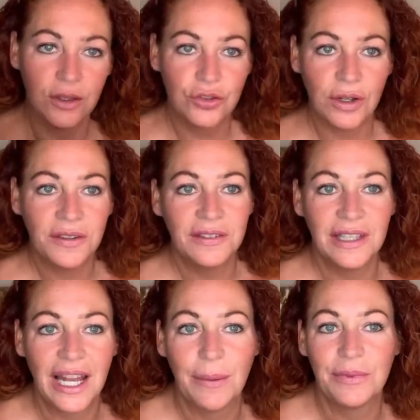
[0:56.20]
trusty
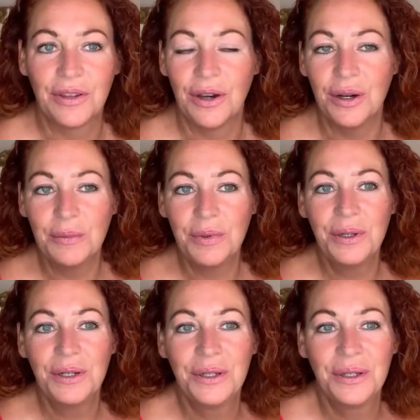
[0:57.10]
laptop.
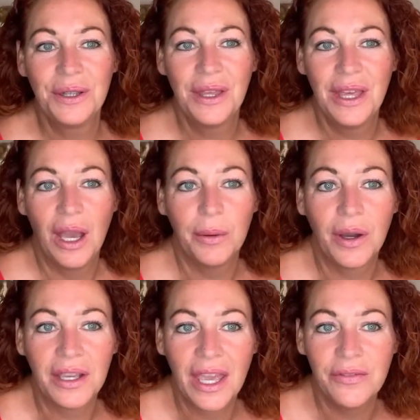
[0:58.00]
We've
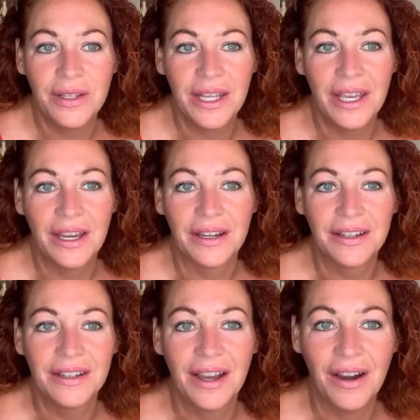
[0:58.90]
got Kevin here.
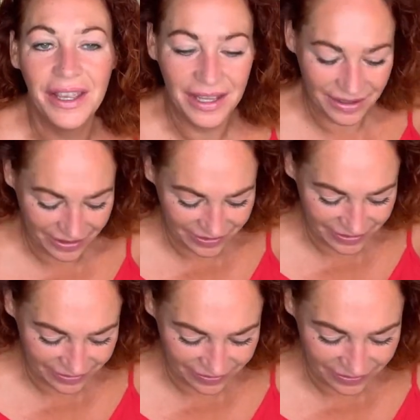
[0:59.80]
Hiya, he
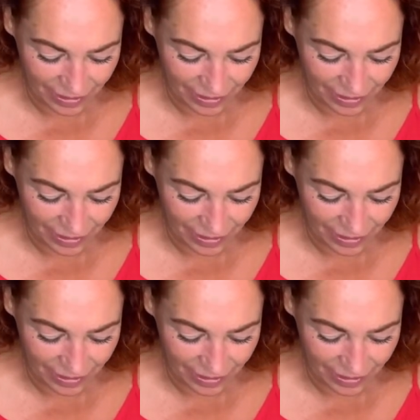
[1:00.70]
says. It's